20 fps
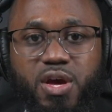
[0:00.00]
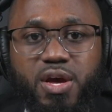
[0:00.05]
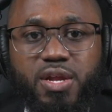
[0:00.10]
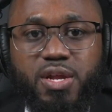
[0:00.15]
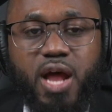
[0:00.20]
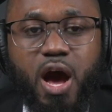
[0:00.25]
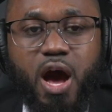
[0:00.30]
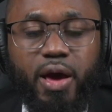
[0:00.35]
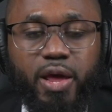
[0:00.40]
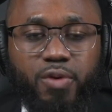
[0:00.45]

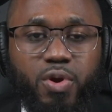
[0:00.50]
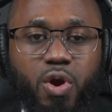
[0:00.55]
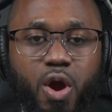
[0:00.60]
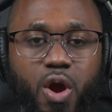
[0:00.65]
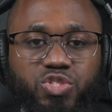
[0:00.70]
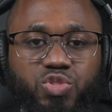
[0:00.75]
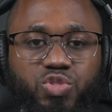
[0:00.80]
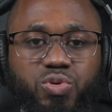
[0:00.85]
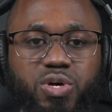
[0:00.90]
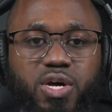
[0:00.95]
Now, in
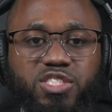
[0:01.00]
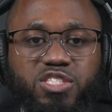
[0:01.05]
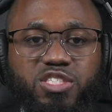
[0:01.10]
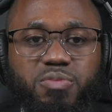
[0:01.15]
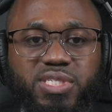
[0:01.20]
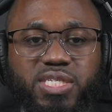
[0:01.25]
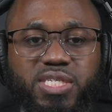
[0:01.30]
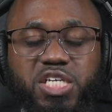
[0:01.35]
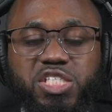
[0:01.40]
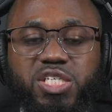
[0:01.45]
regards to
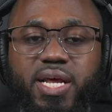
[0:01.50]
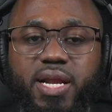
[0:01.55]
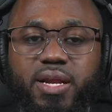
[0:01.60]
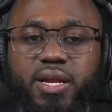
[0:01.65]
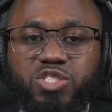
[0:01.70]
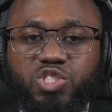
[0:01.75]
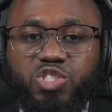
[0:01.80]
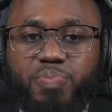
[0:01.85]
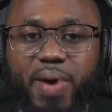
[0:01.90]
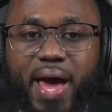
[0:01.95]
customization and
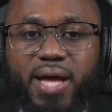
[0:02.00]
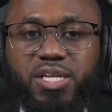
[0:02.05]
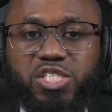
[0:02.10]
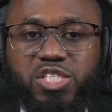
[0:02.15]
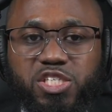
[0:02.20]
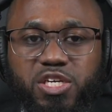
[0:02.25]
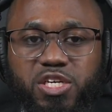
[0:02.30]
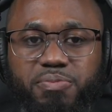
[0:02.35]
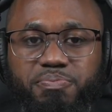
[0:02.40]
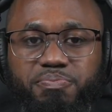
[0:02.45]

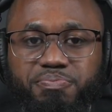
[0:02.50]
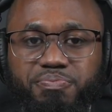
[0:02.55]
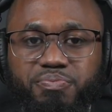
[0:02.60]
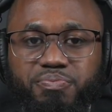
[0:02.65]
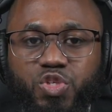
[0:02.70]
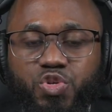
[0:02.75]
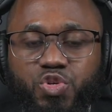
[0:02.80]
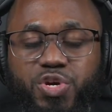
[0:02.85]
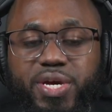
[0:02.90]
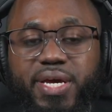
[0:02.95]
expansion,
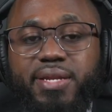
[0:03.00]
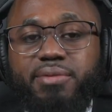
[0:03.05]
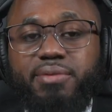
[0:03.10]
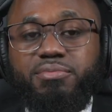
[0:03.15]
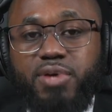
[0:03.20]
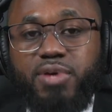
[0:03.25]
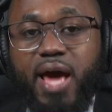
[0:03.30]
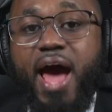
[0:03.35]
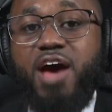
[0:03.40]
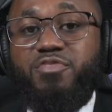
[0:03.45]
you can
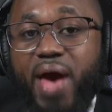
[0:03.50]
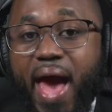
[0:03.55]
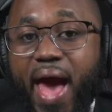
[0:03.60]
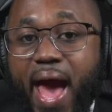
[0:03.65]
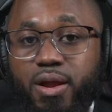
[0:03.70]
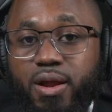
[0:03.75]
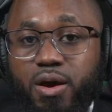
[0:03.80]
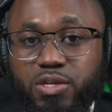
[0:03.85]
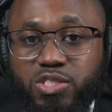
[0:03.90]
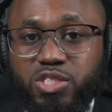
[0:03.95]
have
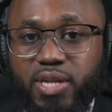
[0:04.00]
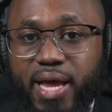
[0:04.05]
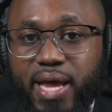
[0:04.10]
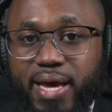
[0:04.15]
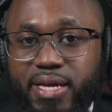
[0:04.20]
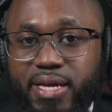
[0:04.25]
add-ons like